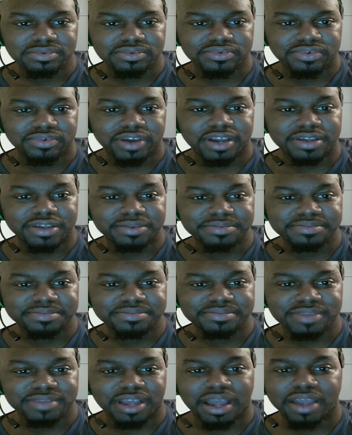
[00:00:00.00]
Right.
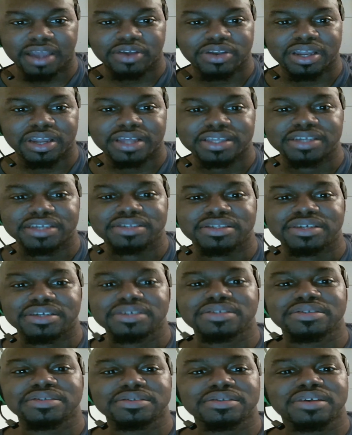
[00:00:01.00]
I ain't gonna lie,
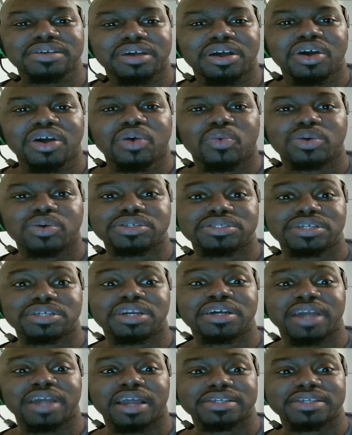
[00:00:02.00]
this was
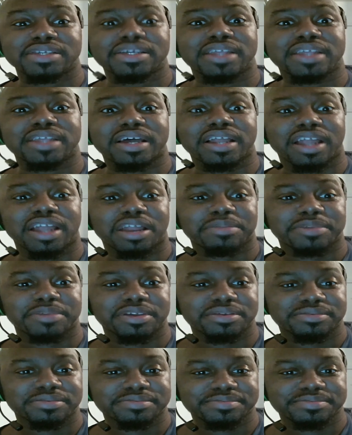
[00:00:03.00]
another game that scared the hell out of me.